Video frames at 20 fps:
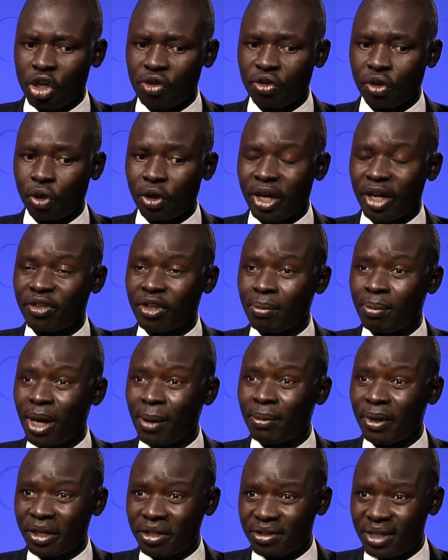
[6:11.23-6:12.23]
if you look at the
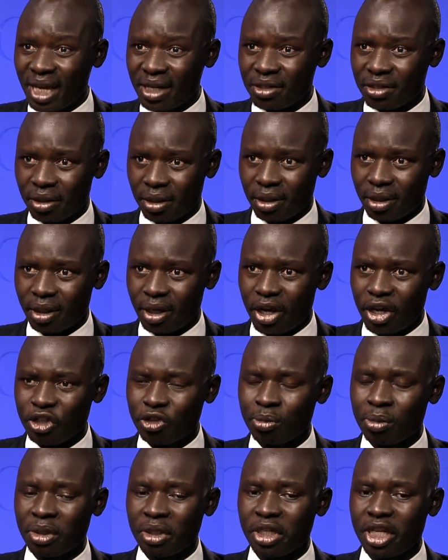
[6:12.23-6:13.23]
public sector,
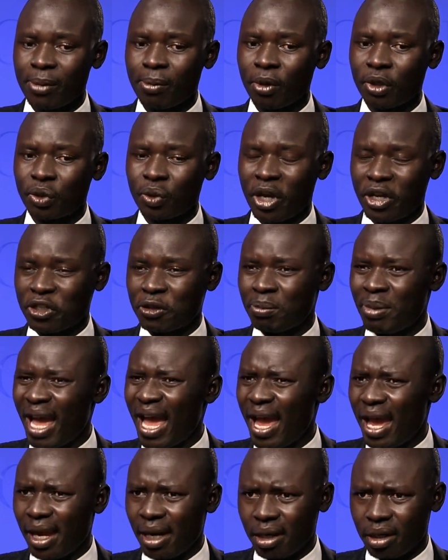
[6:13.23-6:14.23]
has been able to
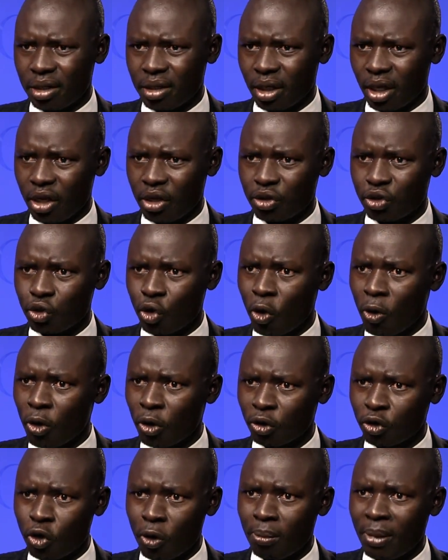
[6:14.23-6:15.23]
expand
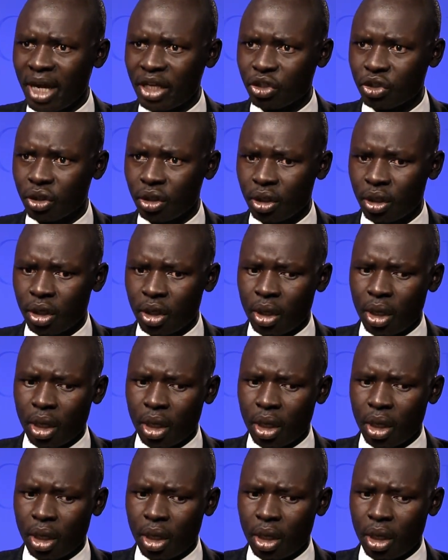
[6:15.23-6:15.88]
so much.